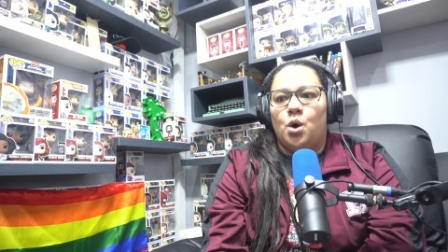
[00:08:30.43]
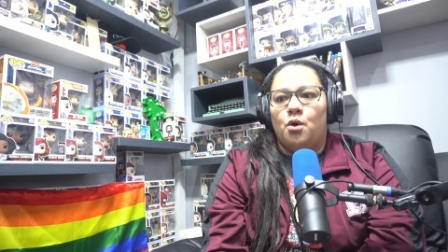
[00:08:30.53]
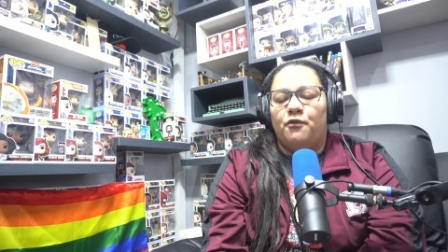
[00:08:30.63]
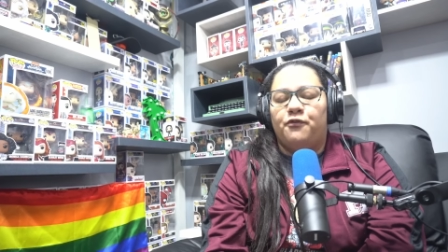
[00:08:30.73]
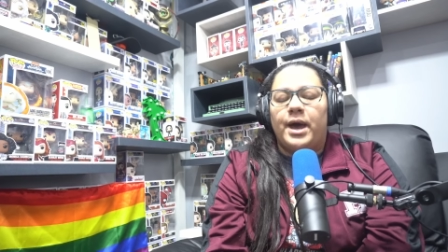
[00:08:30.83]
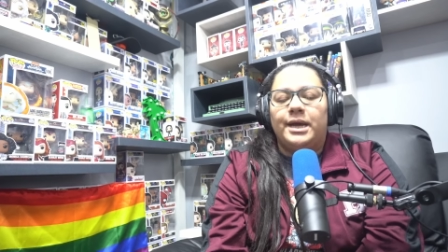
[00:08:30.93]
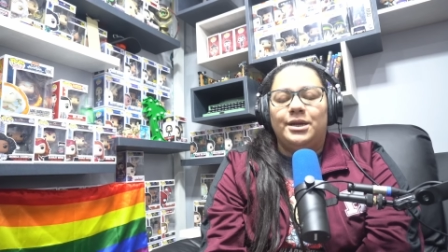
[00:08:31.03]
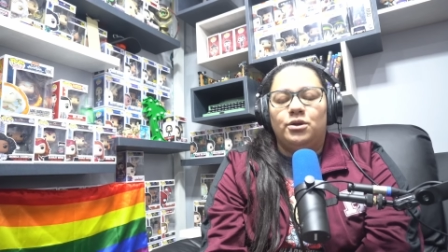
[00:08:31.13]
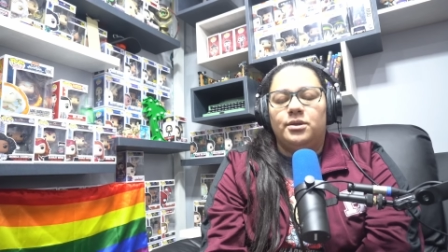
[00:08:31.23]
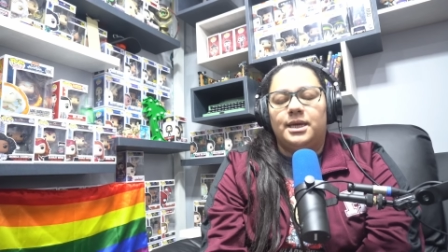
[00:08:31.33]

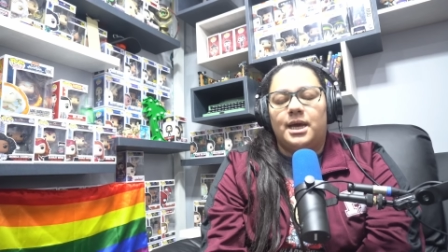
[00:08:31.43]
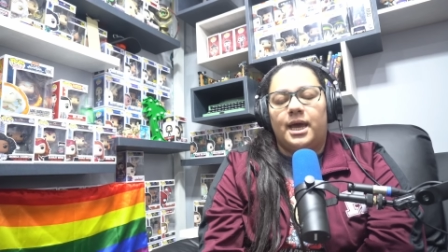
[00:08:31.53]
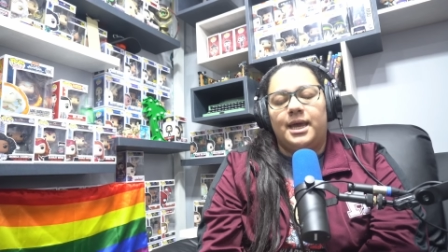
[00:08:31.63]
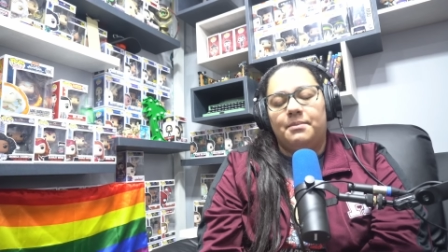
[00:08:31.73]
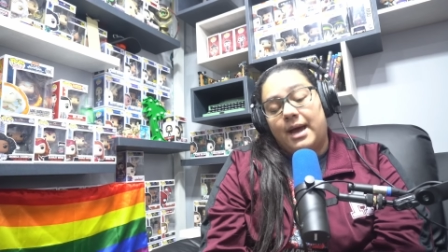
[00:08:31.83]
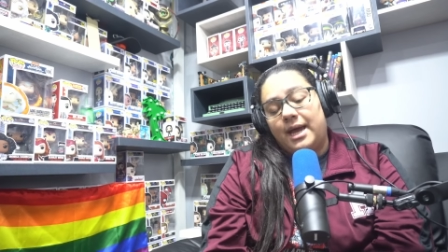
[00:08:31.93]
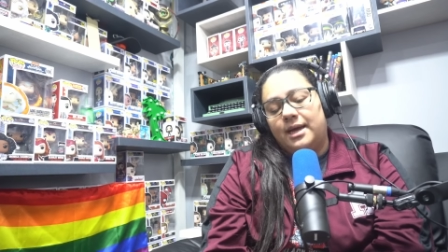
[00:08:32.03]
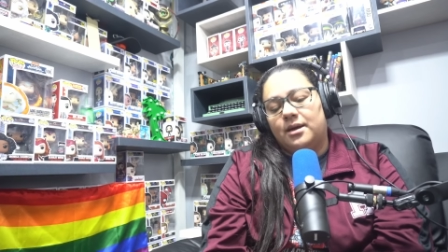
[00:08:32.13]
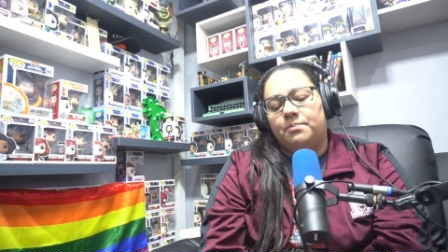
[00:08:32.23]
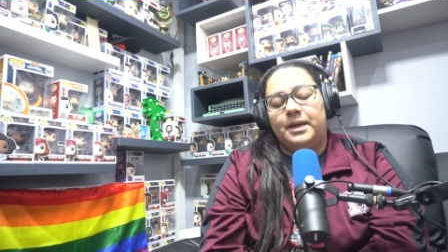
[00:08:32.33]
finally in
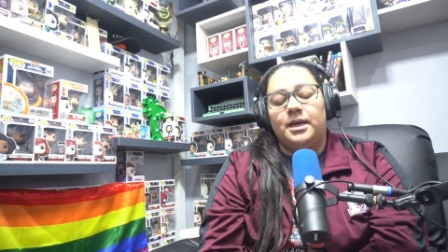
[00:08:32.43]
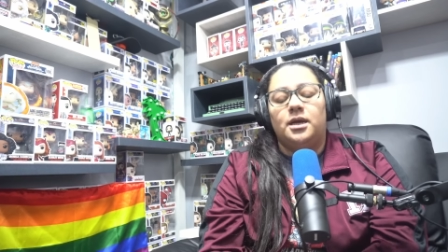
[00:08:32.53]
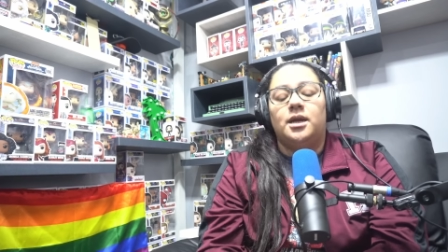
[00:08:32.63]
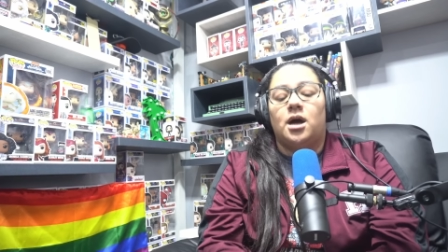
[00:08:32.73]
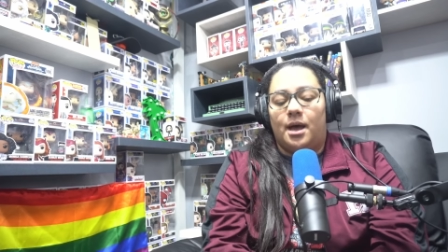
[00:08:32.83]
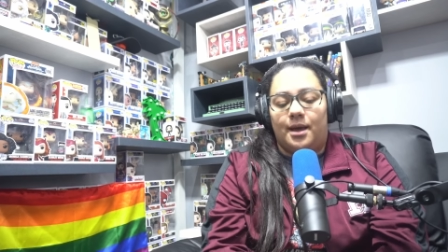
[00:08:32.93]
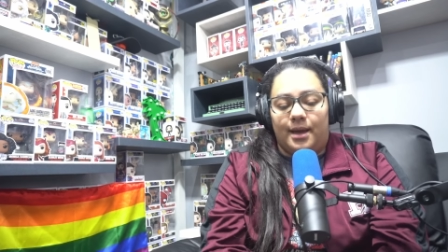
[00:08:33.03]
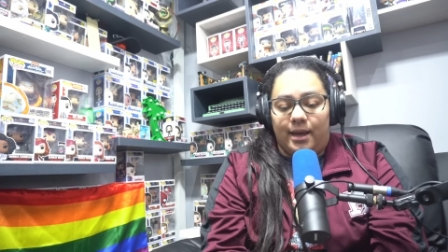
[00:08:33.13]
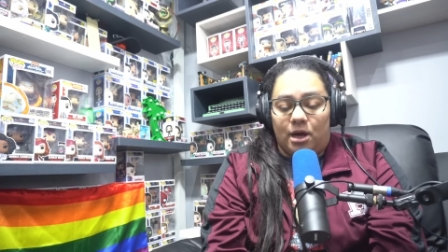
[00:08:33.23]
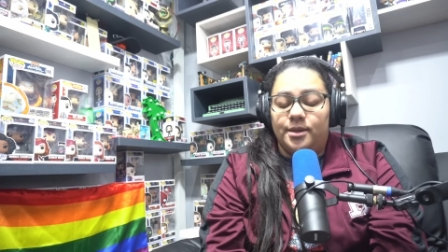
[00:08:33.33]
my opinion
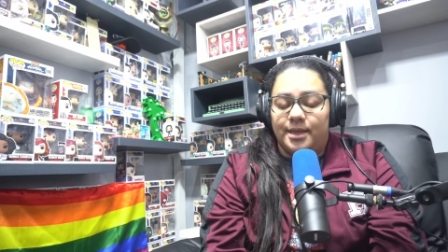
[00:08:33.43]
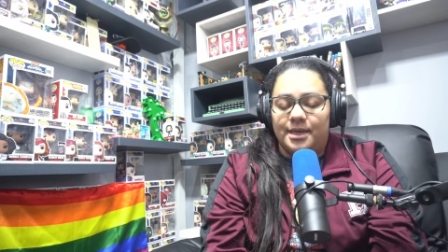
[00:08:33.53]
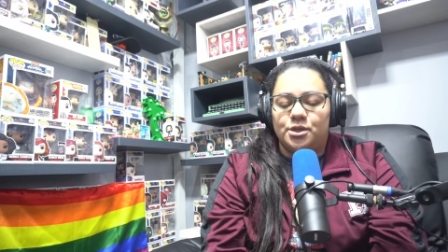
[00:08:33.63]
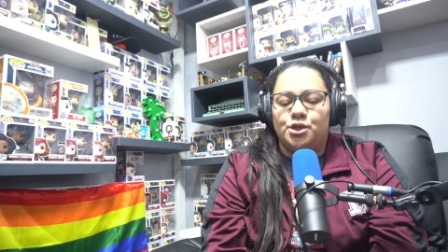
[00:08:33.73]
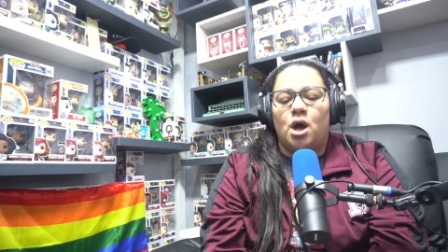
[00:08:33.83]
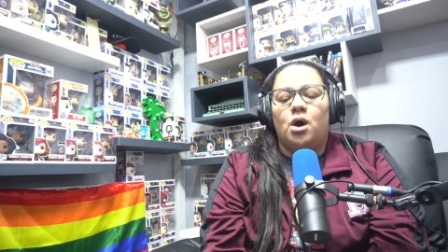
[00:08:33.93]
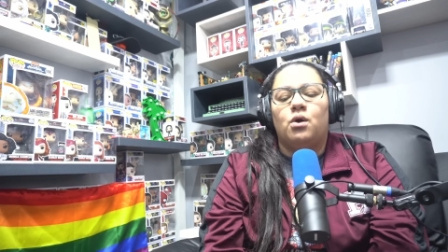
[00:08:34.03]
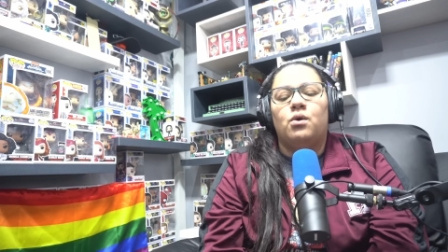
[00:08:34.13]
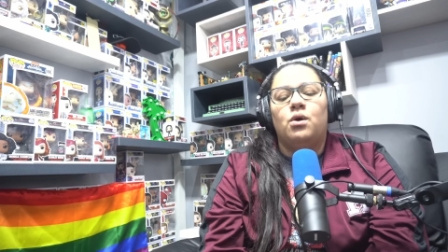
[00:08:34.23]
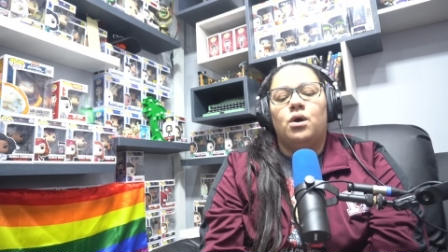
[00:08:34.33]
on this
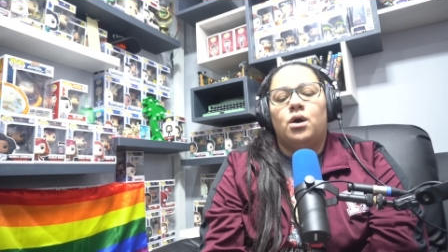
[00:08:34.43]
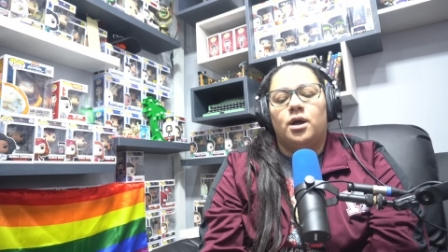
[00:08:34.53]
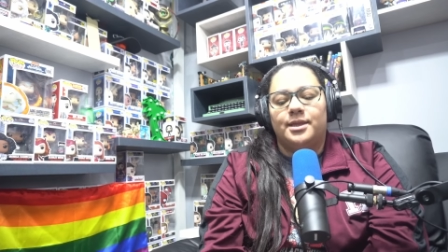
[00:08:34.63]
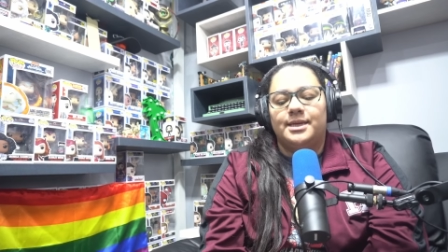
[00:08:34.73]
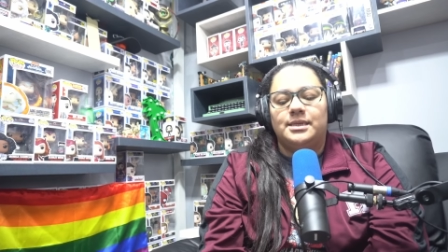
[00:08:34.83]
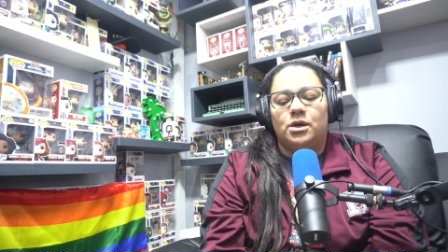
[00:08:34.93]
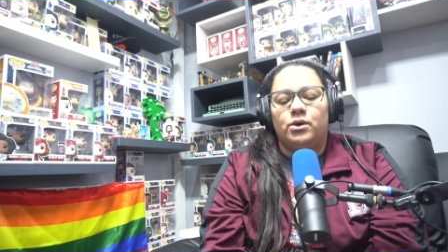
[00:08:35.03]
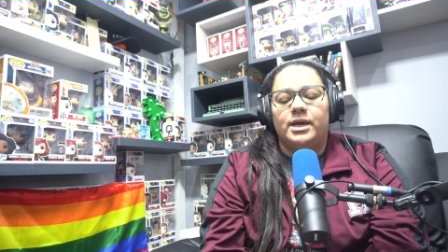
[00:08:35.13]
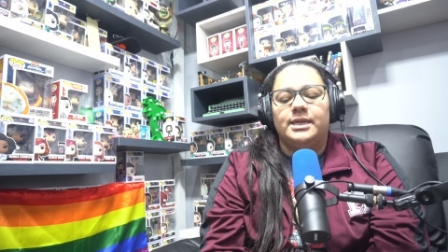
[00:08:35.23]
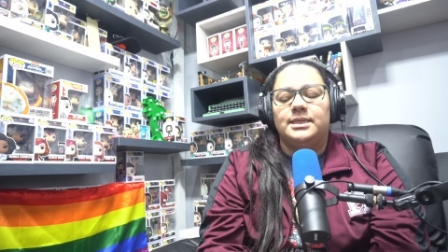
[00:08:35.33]
show on this
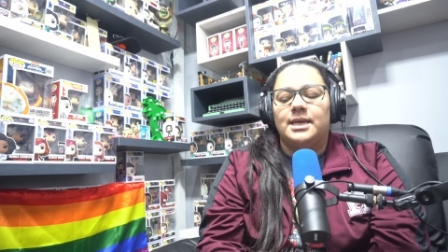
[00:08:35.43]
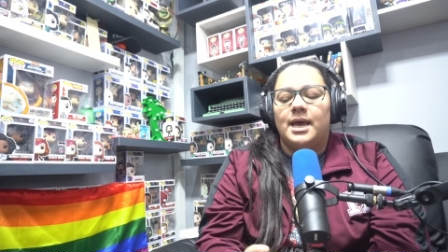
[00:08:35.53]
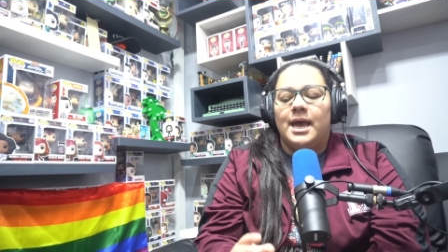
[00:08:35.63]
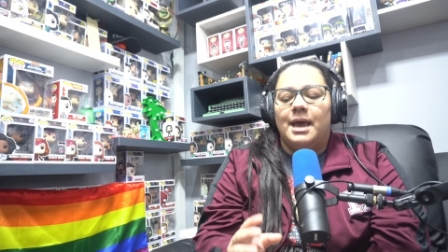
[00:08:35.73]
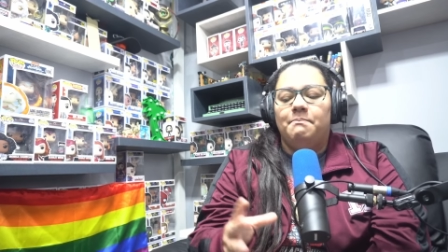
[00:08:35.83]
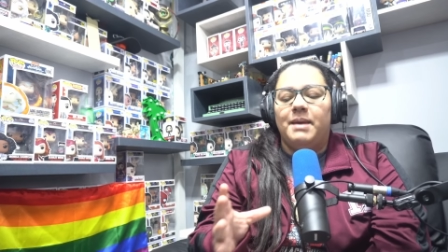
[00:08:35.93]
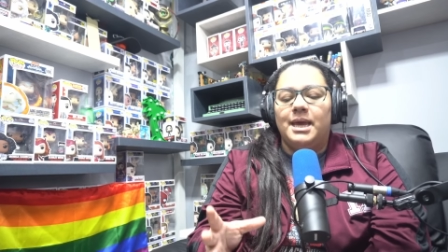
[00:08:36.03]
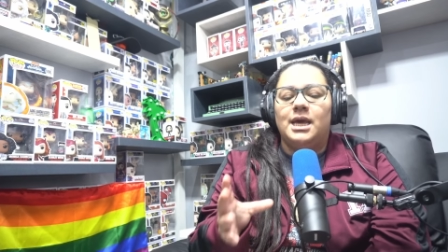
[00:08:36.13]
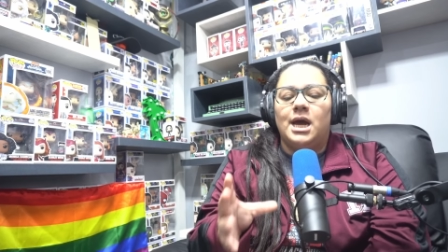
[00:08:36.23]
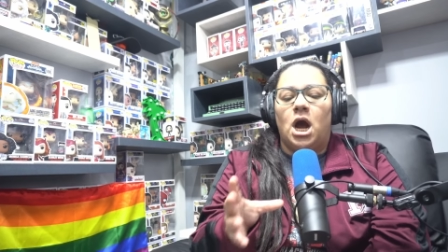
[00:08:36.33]
series
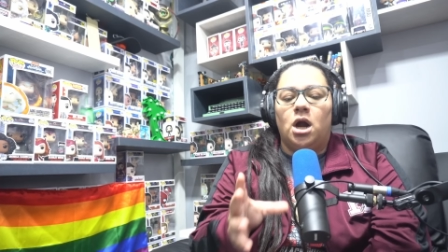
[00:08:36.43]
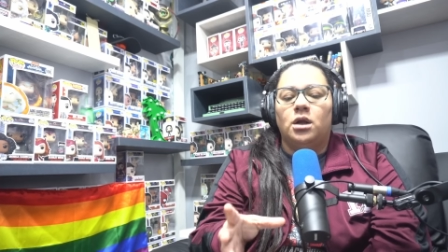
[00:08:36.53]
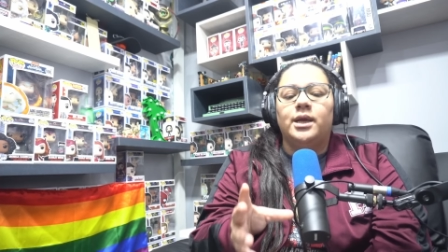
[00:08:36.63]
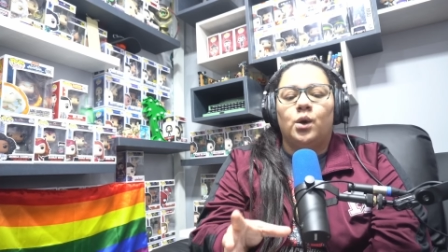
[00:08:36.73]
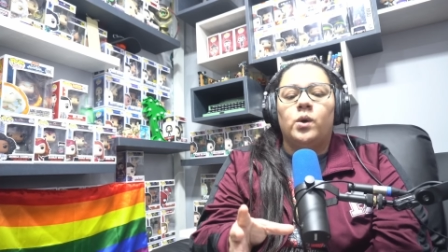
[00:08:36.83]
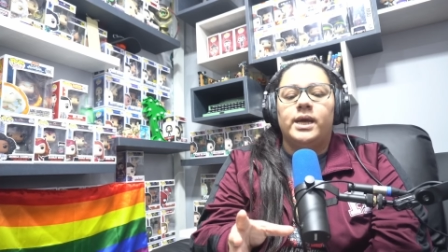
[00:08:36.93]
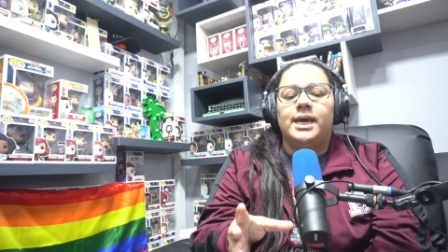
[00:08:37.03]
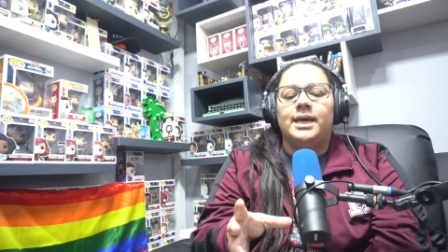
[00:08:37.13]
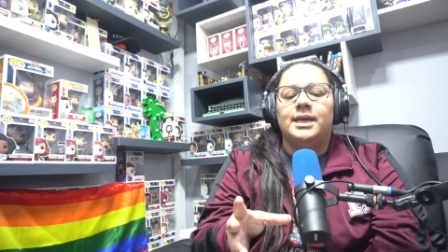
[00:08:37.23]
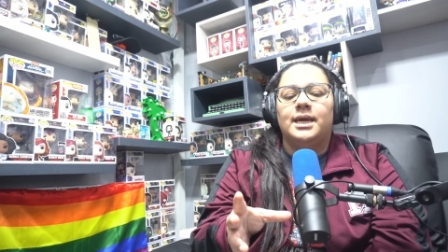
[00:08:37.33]
making Harley
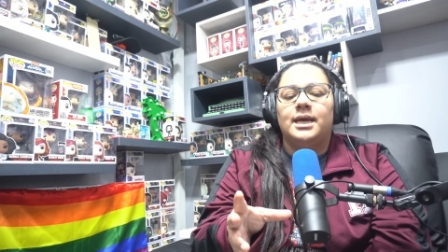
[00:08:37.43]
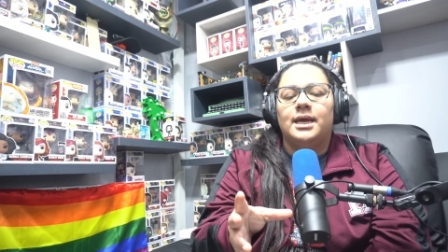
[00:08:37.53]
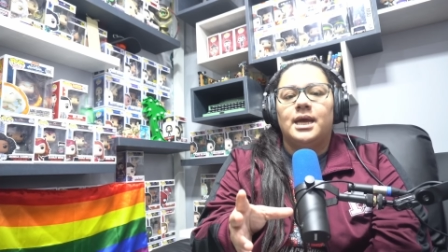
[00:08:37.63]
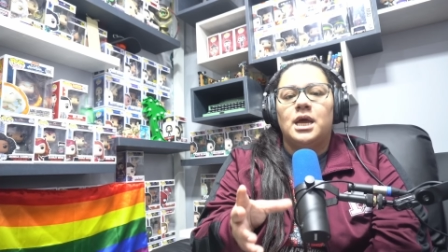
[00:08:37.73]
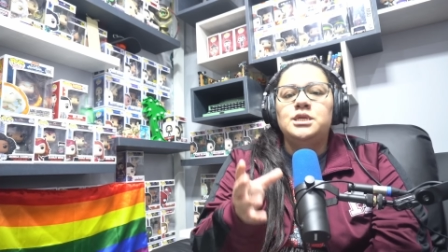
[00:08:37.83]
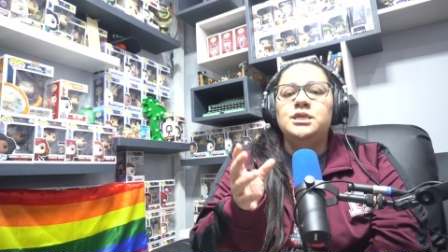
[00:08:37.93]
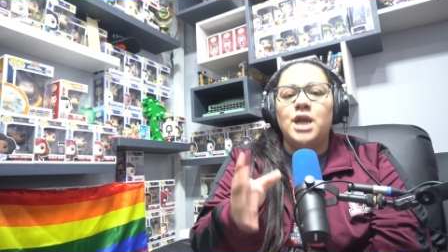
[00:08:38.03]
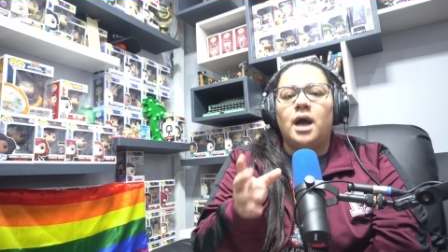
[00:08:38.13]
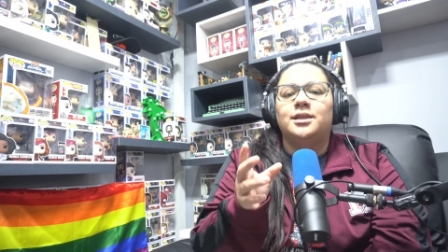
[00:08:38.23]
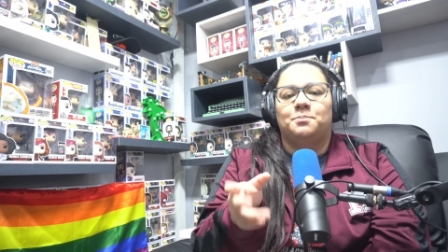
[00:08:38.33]
Quinn
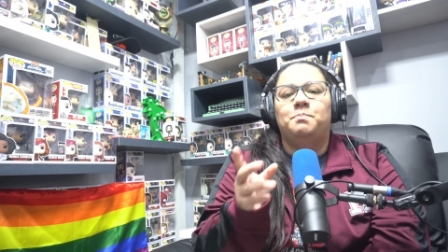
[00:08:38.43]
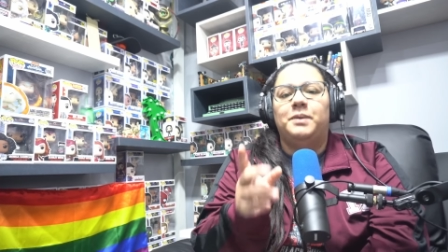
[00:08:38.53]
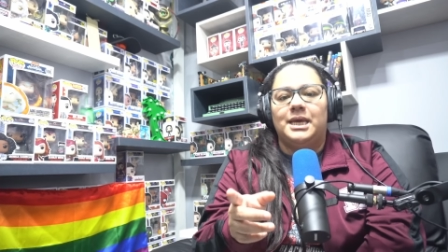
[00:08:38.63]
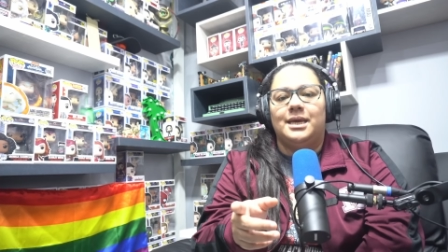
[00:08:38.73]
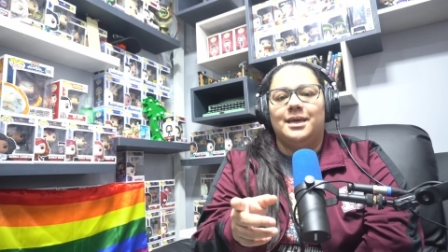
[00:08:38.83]
not be